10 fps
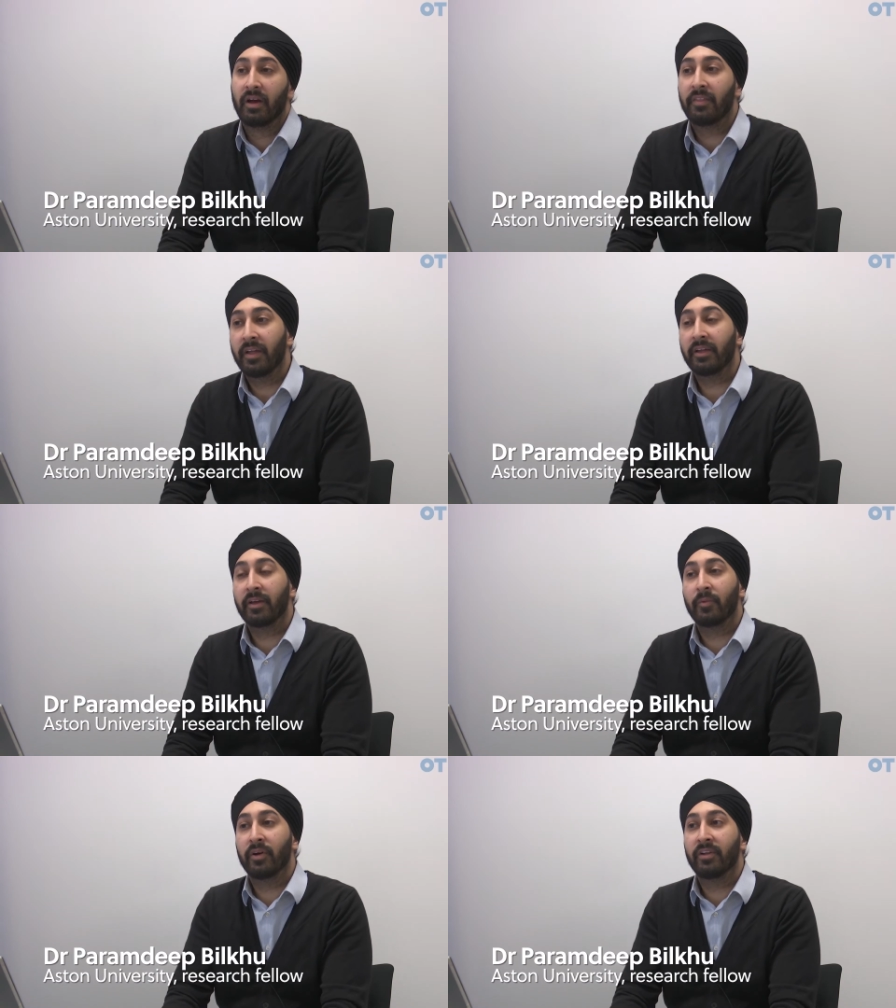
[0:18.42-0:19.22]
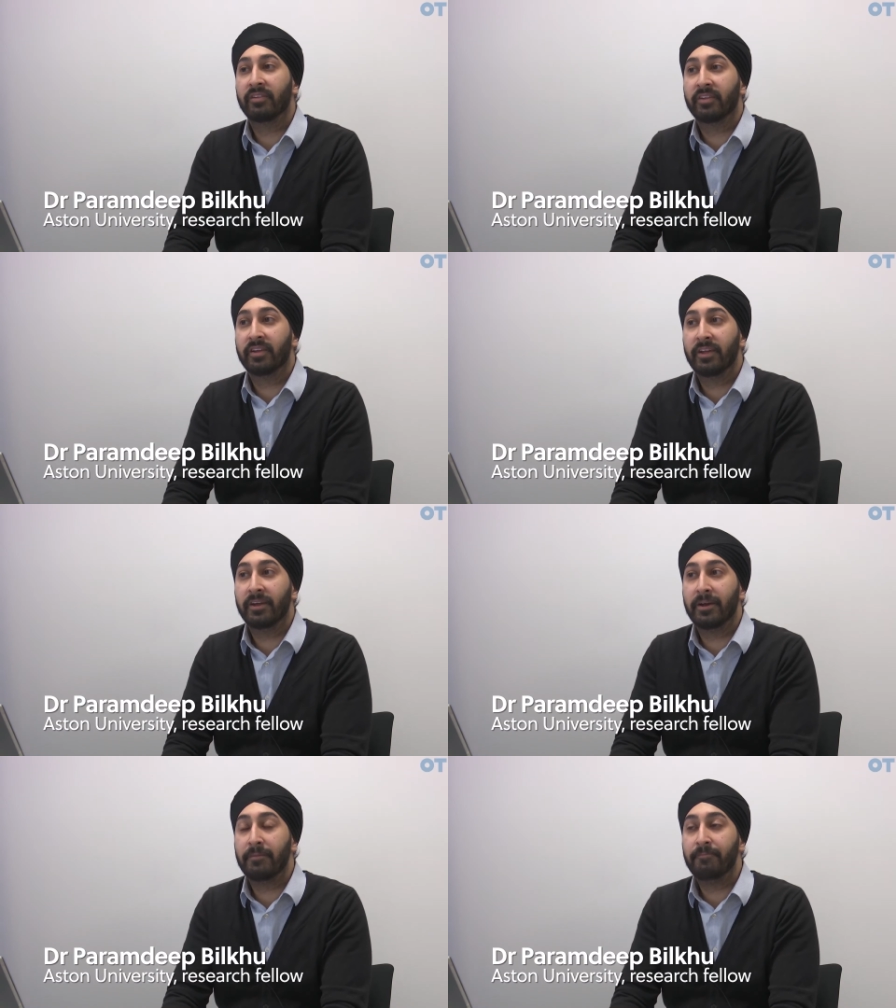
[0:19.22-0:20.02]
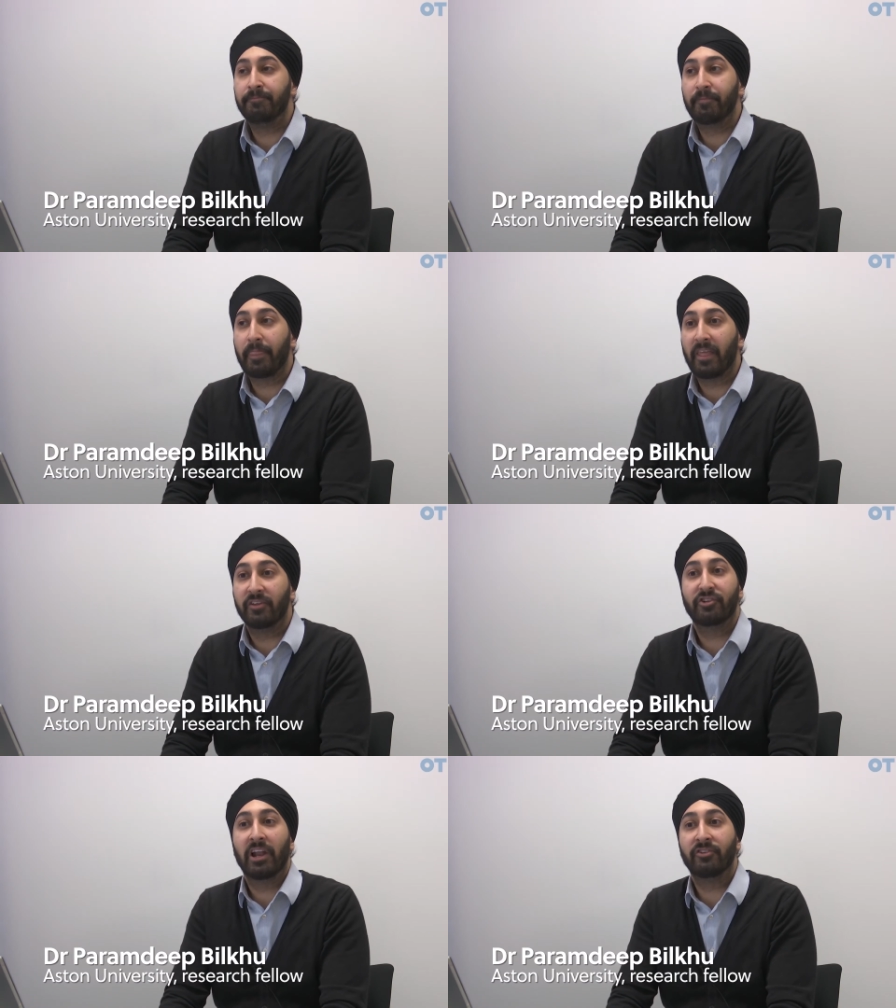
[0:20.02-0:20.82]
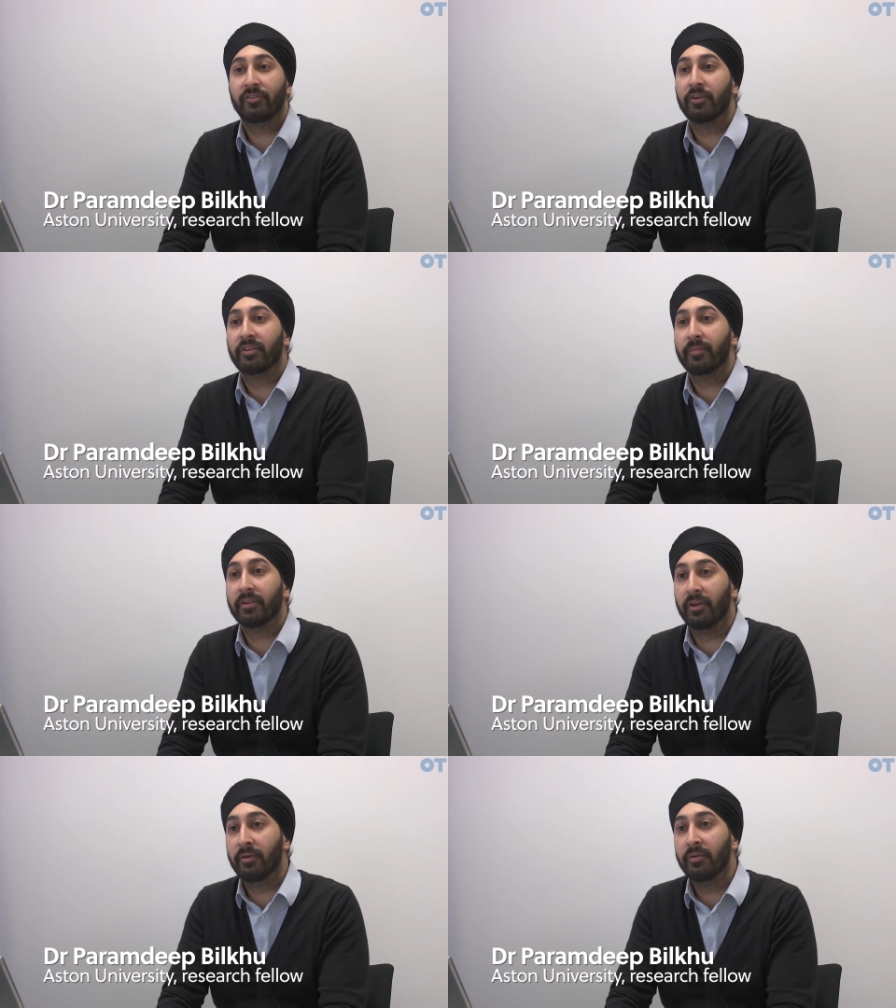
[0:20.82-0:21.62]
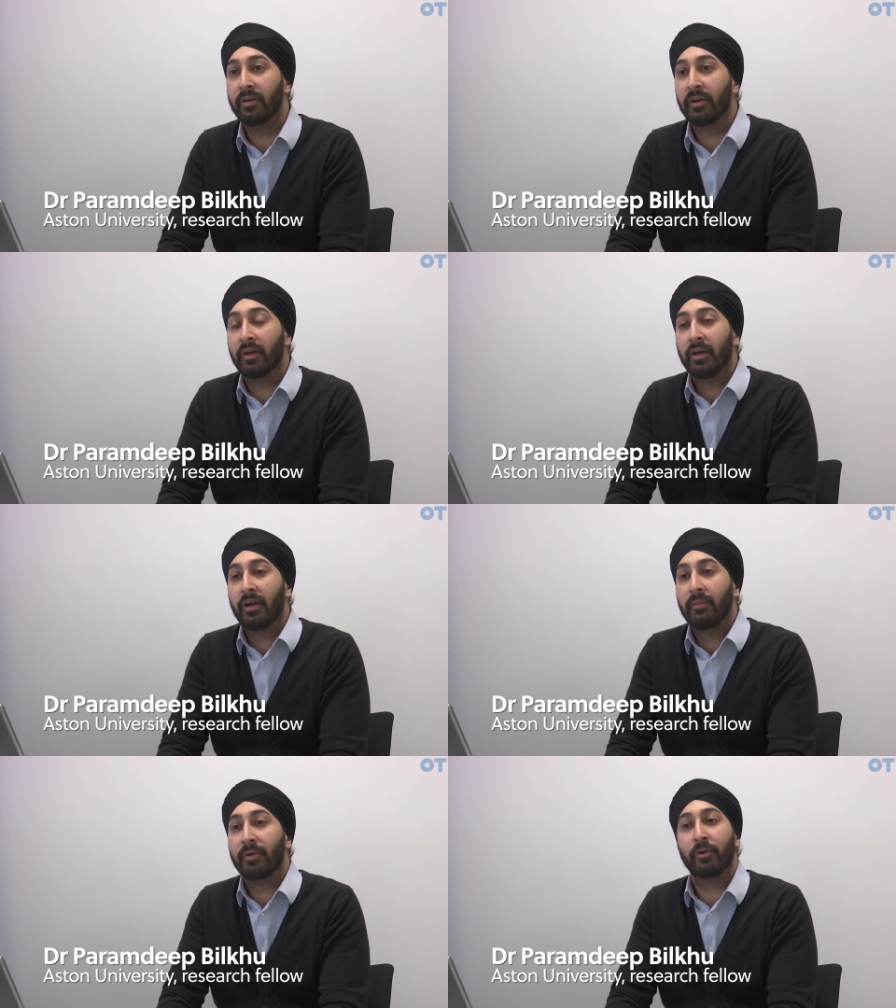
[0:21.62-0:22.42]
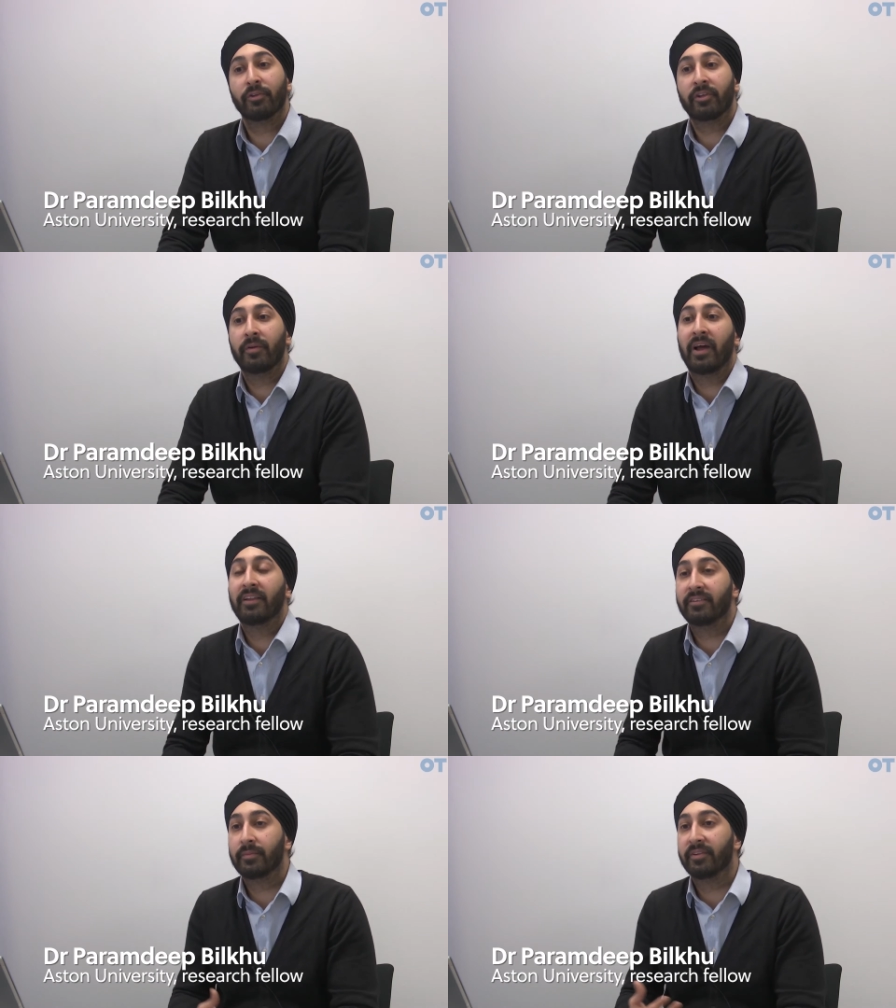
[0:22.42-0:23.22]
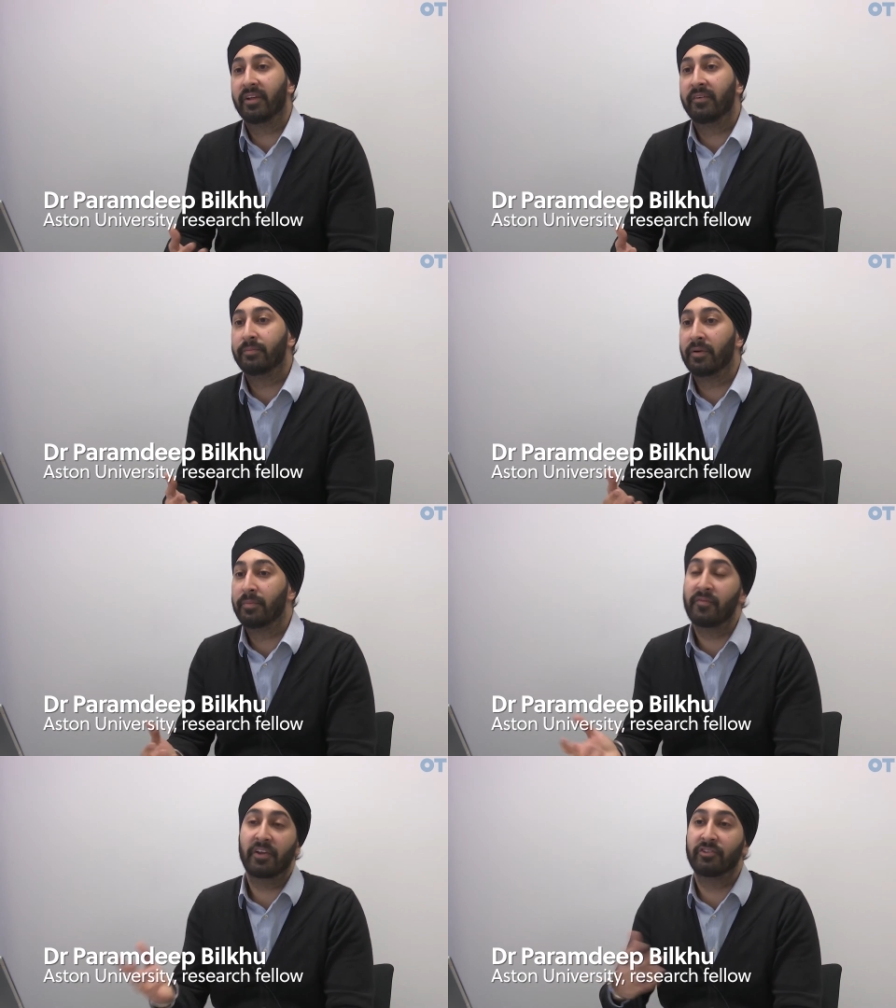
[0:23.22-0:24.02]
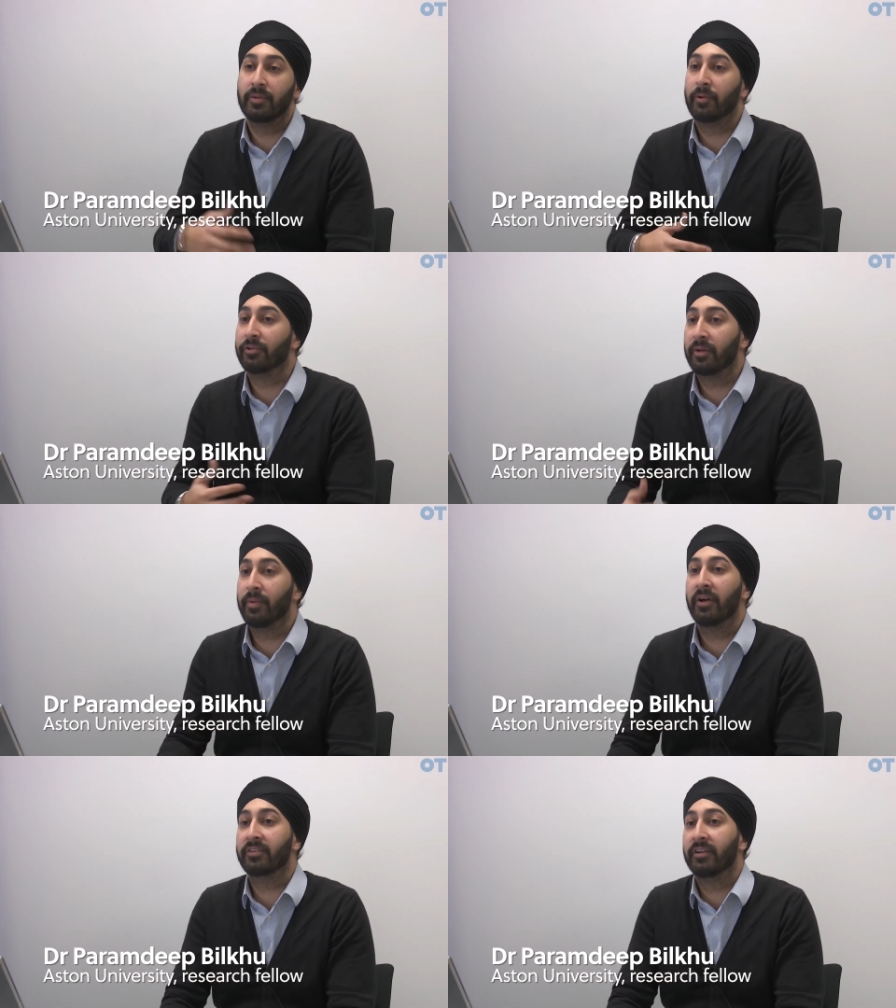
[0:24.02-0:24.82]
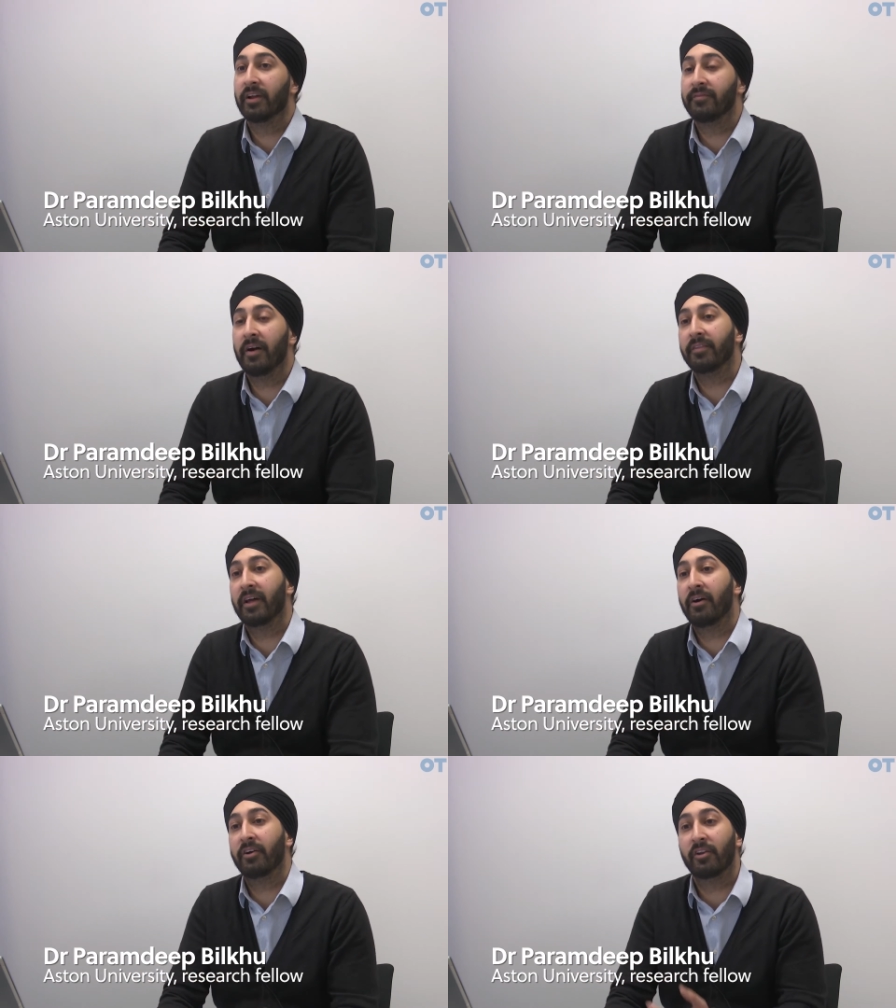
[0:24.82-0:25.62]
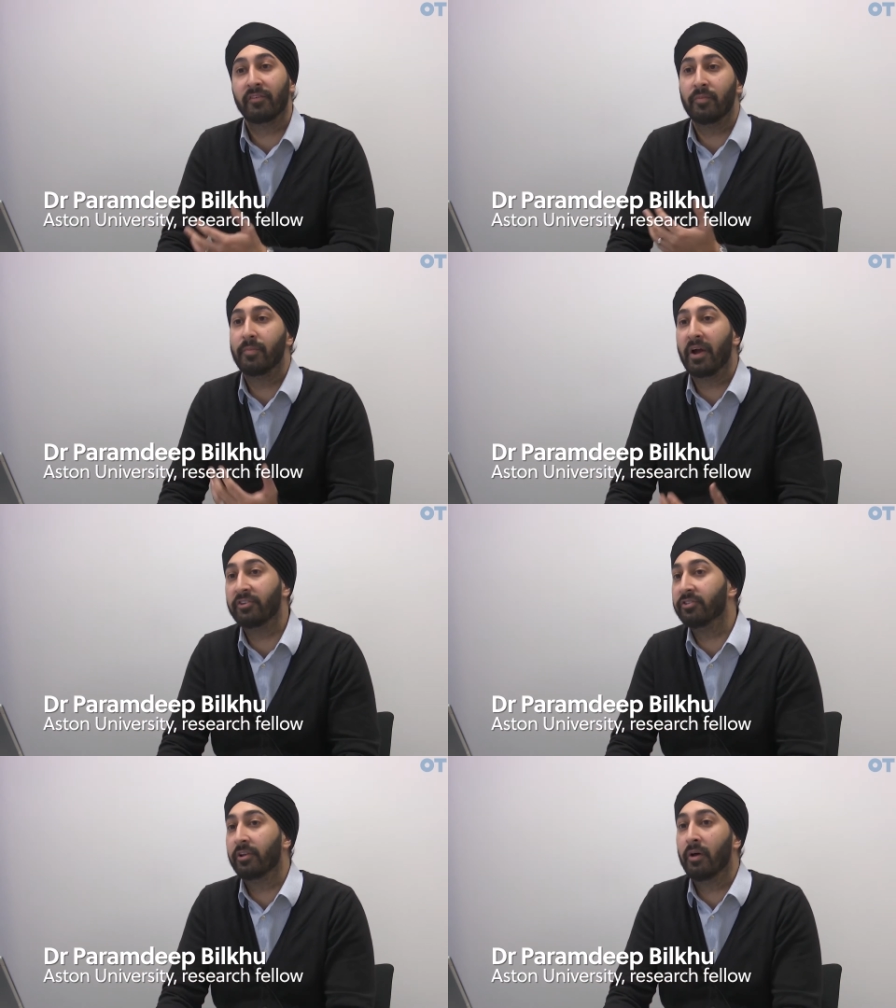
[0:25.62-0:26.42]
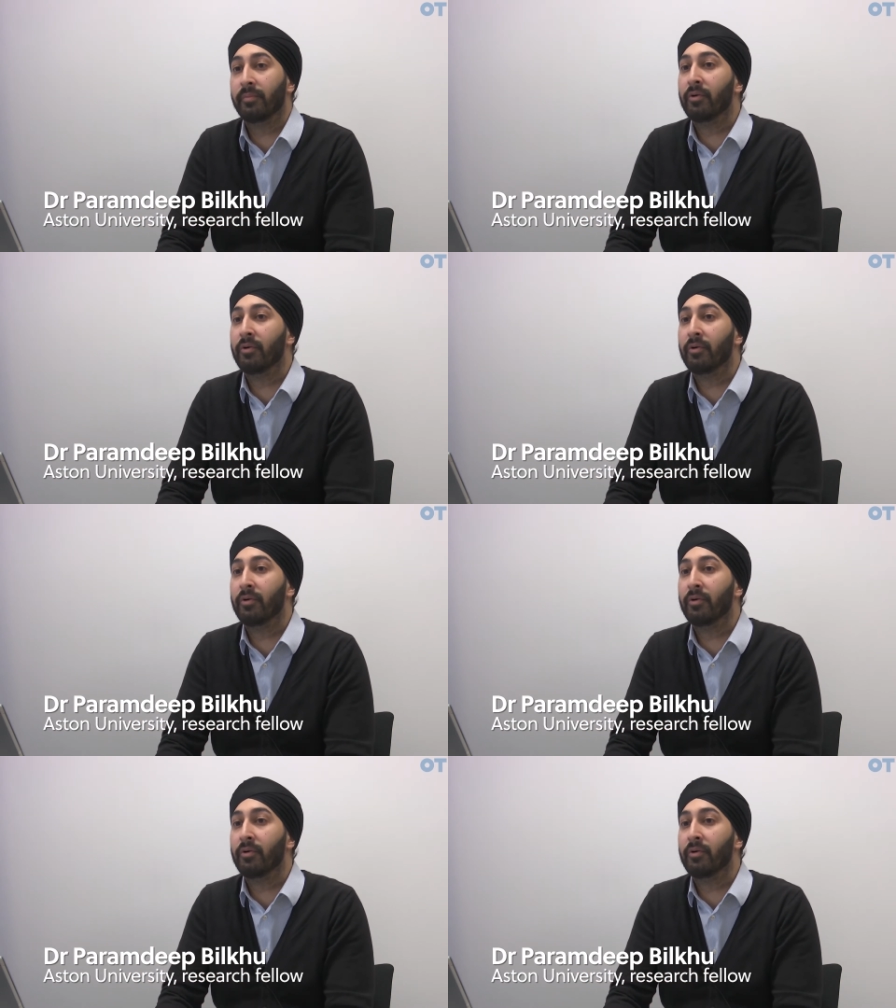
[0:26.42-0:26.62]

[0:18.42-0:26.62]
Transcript: I think it was a challenge of doing something new, but also enhancing myself professionally, but also personally. I felt that I could offer my patients a lot